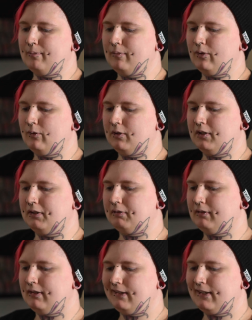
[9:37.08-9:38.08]
Or
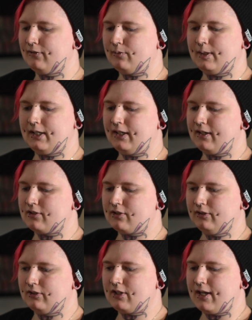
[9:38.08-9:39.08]
gives me an
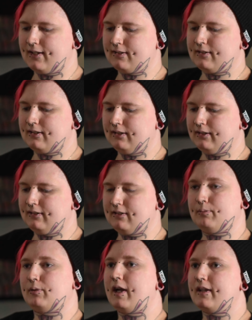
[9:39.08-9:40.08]
additional chance to
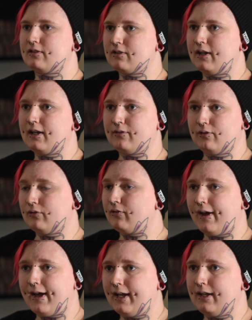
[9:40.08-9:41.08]
surprise strike for
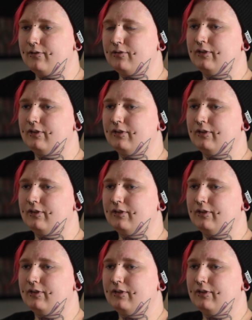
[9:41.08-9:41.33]
5.